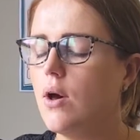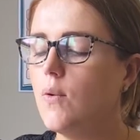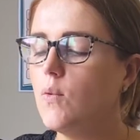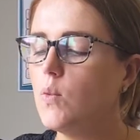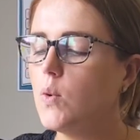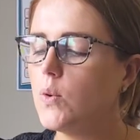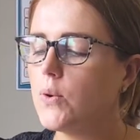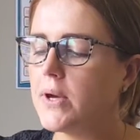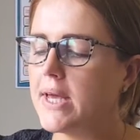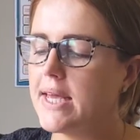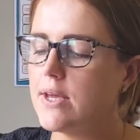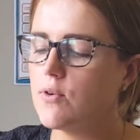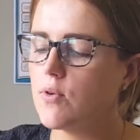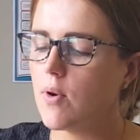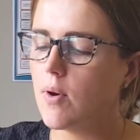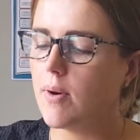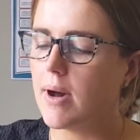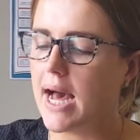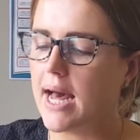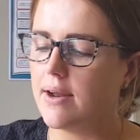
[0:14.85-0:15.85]
Will he
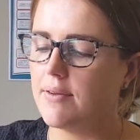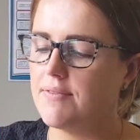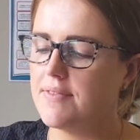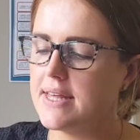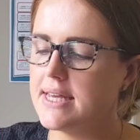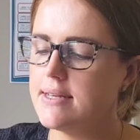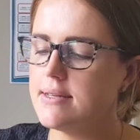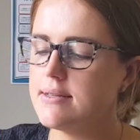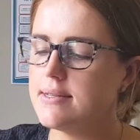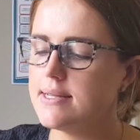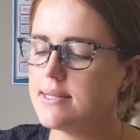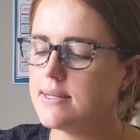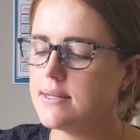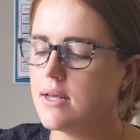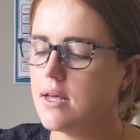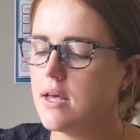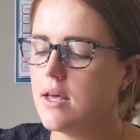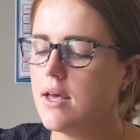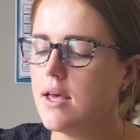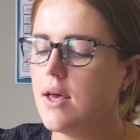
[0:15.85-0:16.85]
grow out of this?
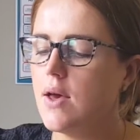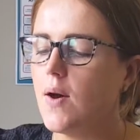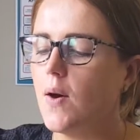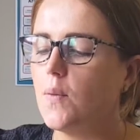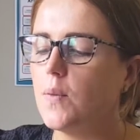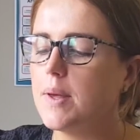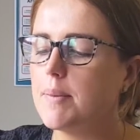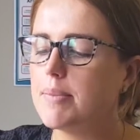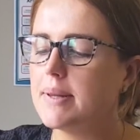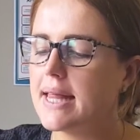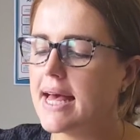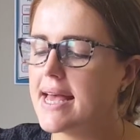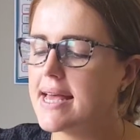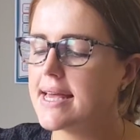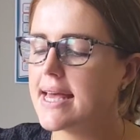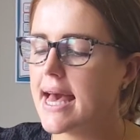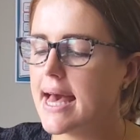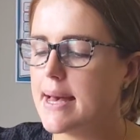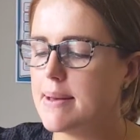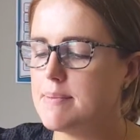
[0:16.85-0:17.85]
We play
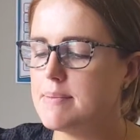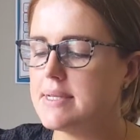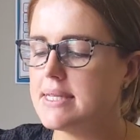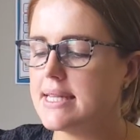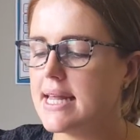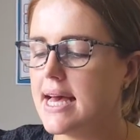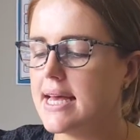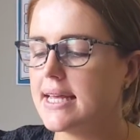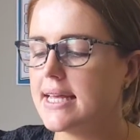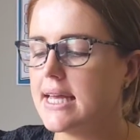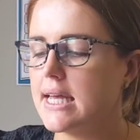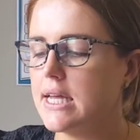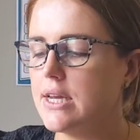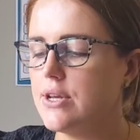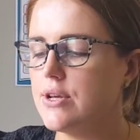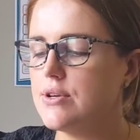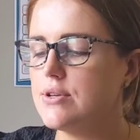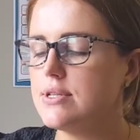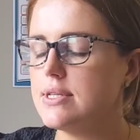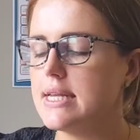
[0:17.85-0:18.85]
games like can
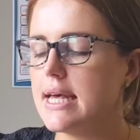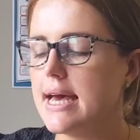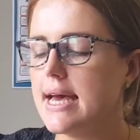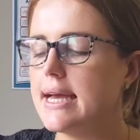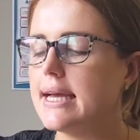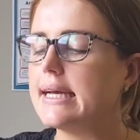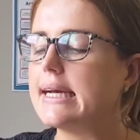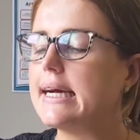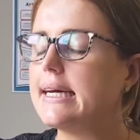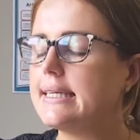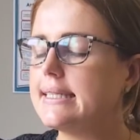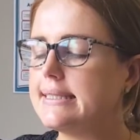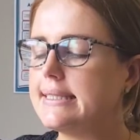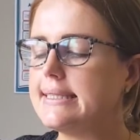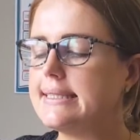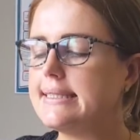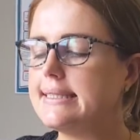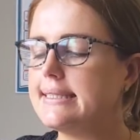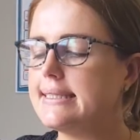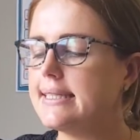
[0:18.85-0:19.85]
you say
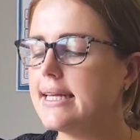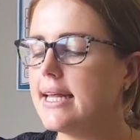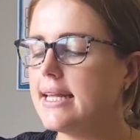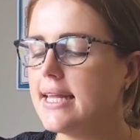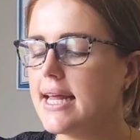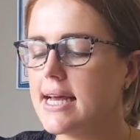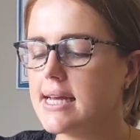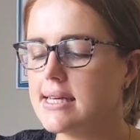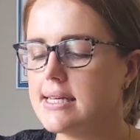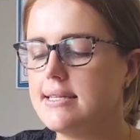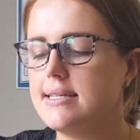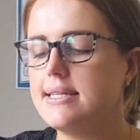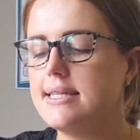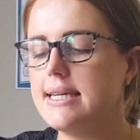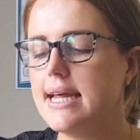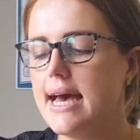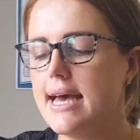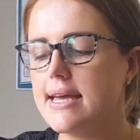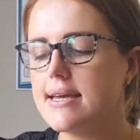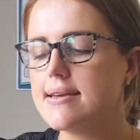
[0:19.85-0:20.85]
s like a
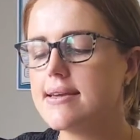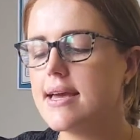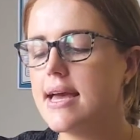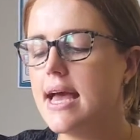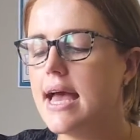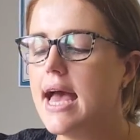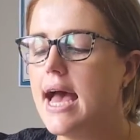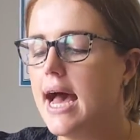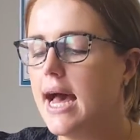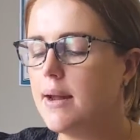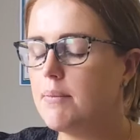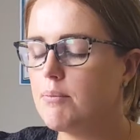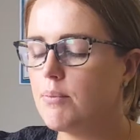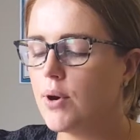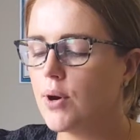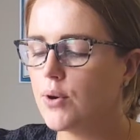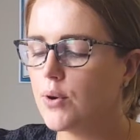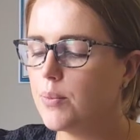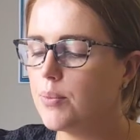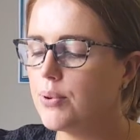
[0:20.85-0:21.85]
snake and
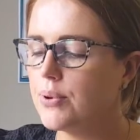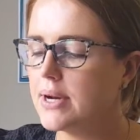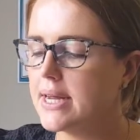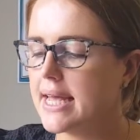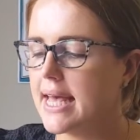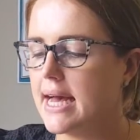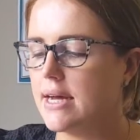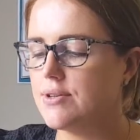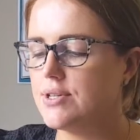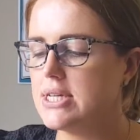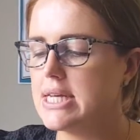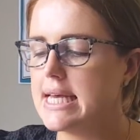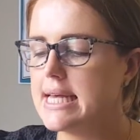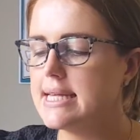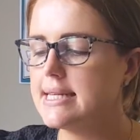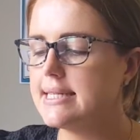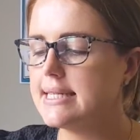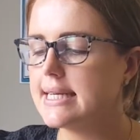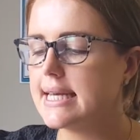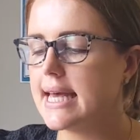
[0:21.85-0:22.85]
model putting our
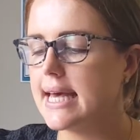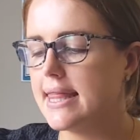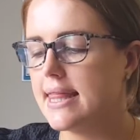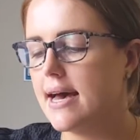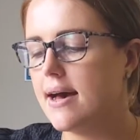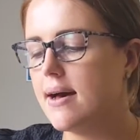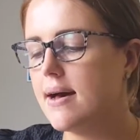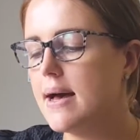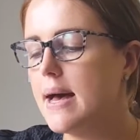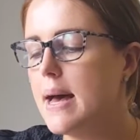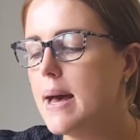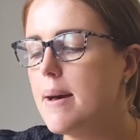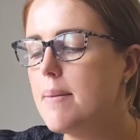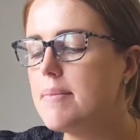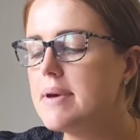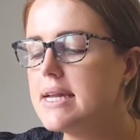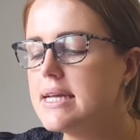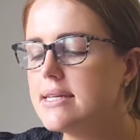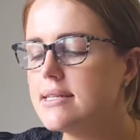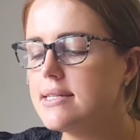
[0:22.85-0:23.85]
teeth together,
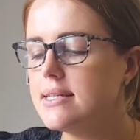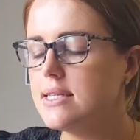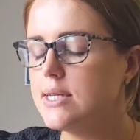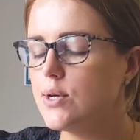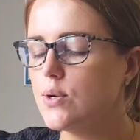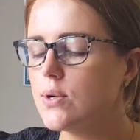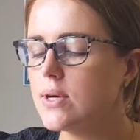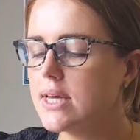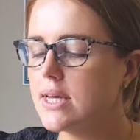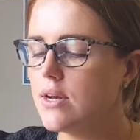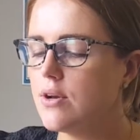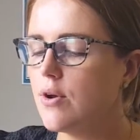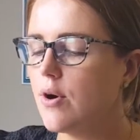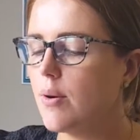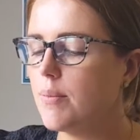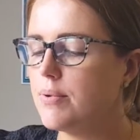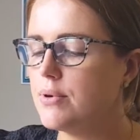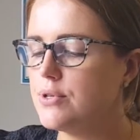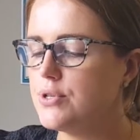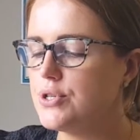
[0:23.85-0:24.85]
but he still
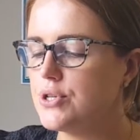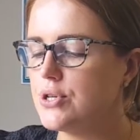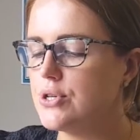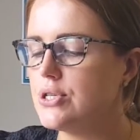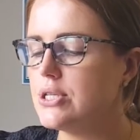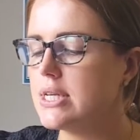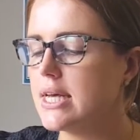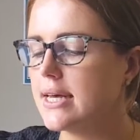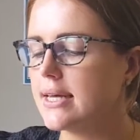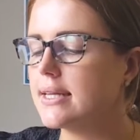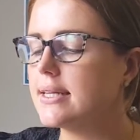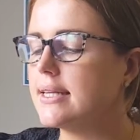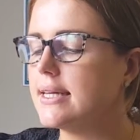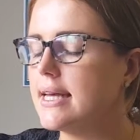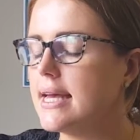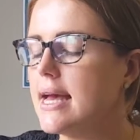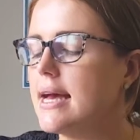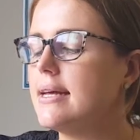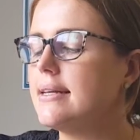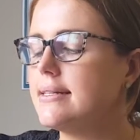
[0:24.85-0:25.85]
cannot produce a
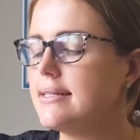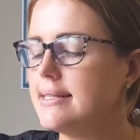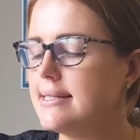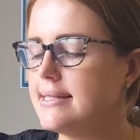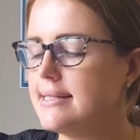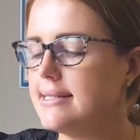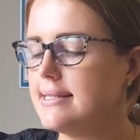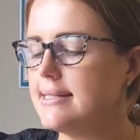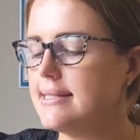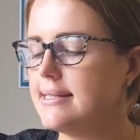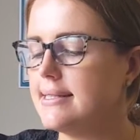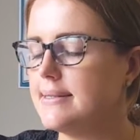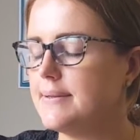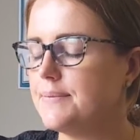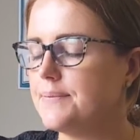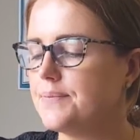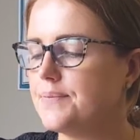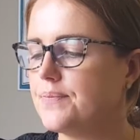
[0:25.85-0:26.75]
clear s.